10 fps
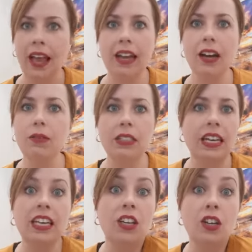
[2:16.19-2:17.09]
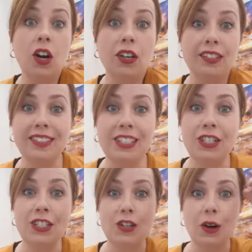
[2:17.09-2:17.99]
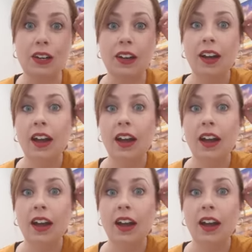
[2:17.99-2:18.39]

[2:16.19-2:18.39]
And I would say, you're not. You're just not.